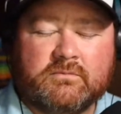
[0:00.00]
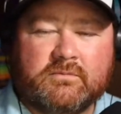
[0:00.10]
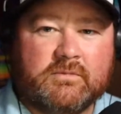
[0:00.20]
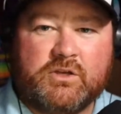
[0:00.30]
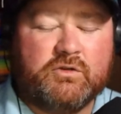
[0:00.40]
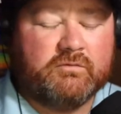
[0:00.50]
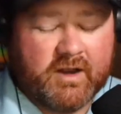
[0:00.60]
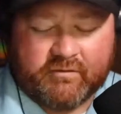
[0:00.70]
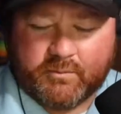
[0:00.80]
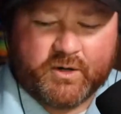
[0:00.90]
And you've
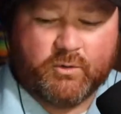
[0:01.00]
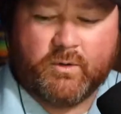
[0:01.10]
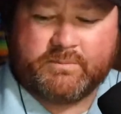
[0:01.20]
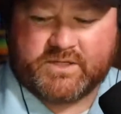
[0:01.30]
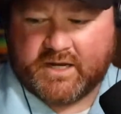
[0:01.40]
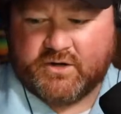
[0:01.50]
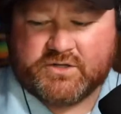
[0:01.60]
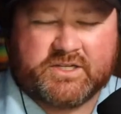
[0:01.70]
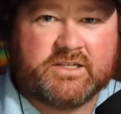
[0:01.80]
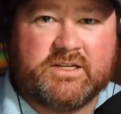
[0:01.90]
never been to a website. Here's
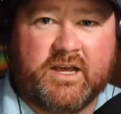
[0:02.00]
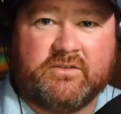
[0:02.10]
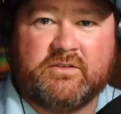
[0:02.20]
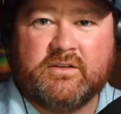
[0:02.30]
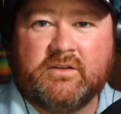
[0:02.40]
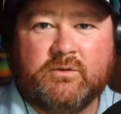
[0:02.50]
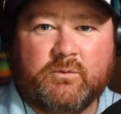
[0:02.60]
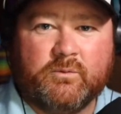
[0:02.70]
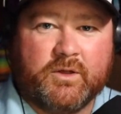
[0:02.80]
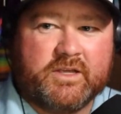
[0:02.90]
6 discs
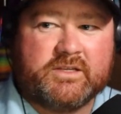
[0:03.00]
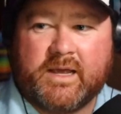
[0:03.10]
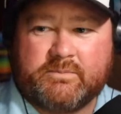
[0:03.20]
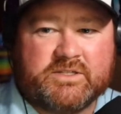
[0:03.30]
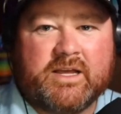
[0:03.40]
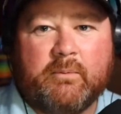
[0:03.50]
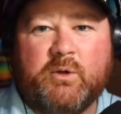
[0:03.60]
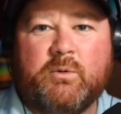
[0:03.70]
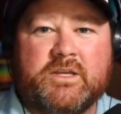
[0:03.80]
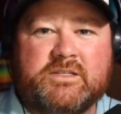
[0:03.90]
with these names. Tell
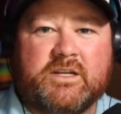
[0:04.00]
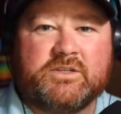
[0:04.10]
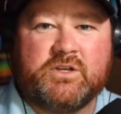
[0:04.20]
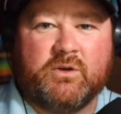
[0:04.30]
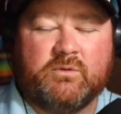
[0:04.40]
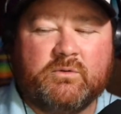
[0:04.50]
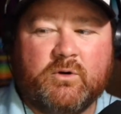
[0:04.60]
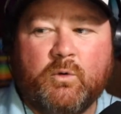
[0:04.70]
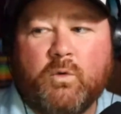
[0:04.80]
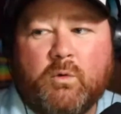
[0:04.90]
me what these discs do,
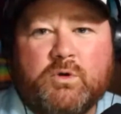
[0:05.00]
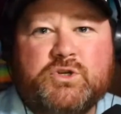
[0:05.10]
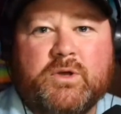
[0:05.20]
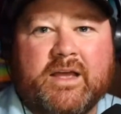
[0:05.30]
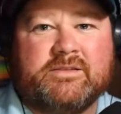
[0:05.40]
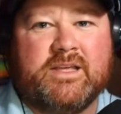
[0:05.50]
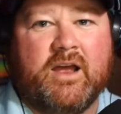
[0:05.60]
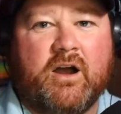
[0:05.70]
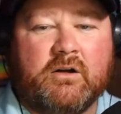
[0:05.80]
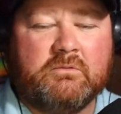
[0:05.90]
or what would you guess they are?